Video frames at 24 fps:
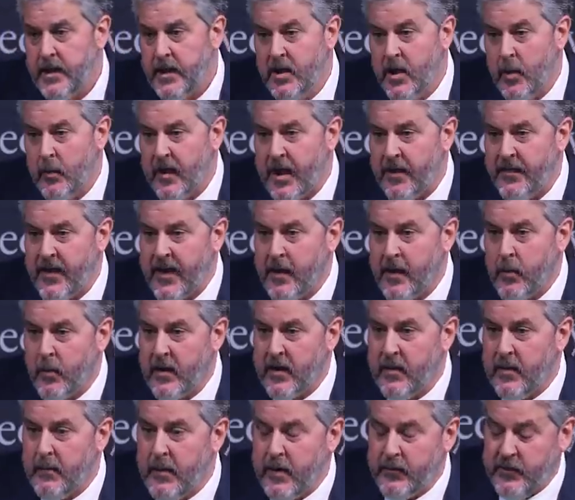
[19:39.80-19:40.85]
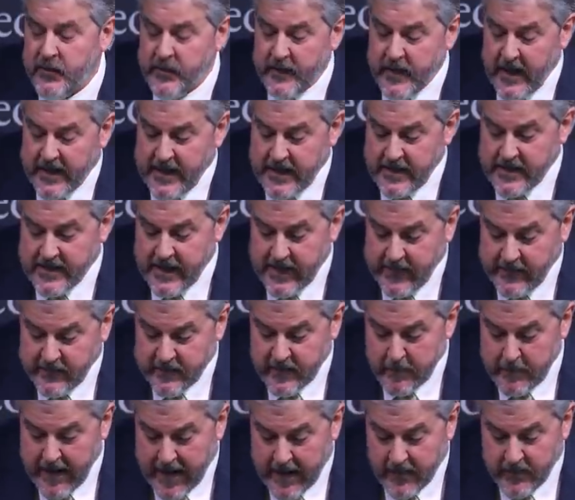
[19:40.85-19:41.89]
You know what I think one of the most stunning
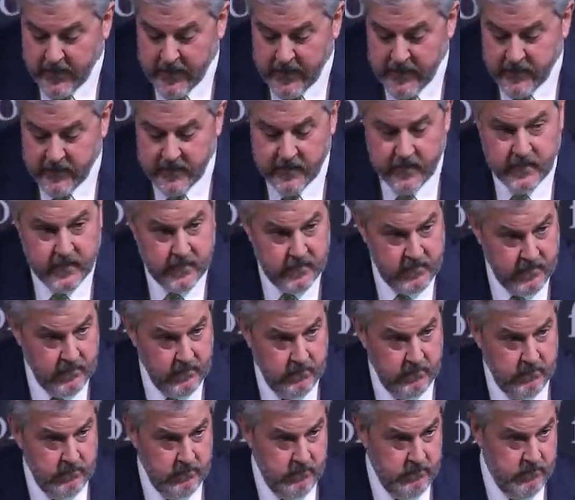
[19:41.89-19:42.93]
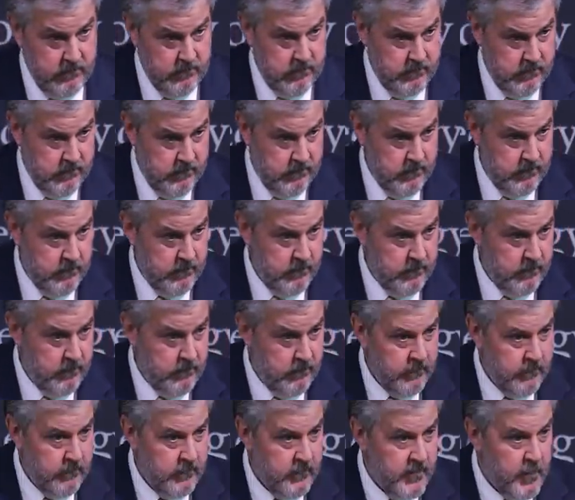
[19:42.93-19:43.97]
things about this?
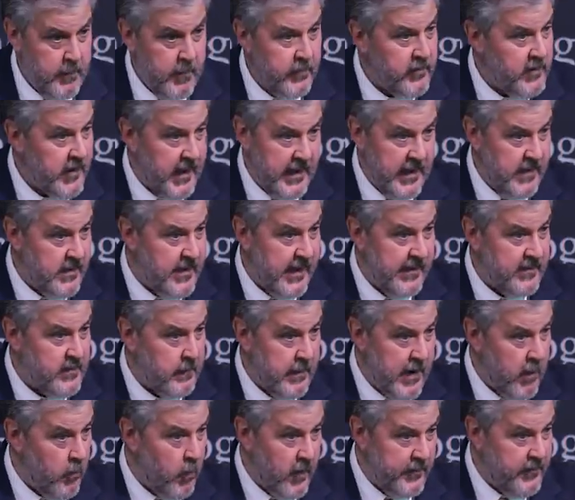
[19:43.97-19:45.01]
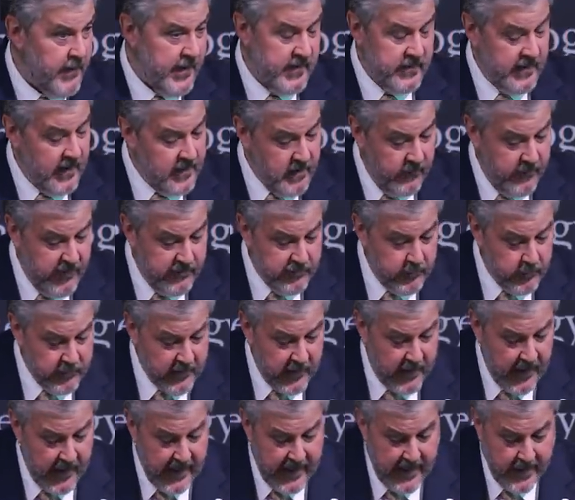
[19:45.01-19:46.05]
The most stunning things about what these individuals
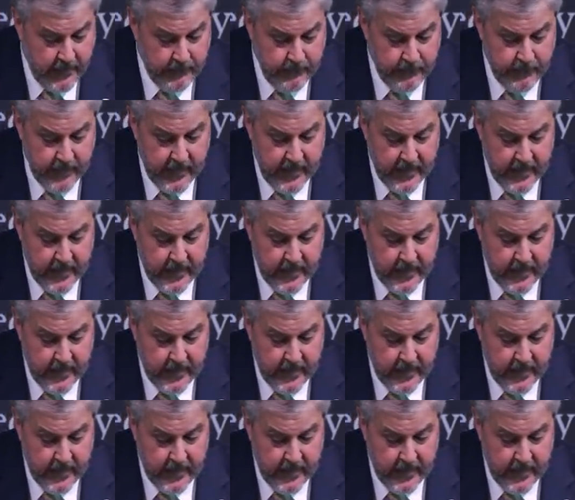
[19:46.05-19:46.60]
claim?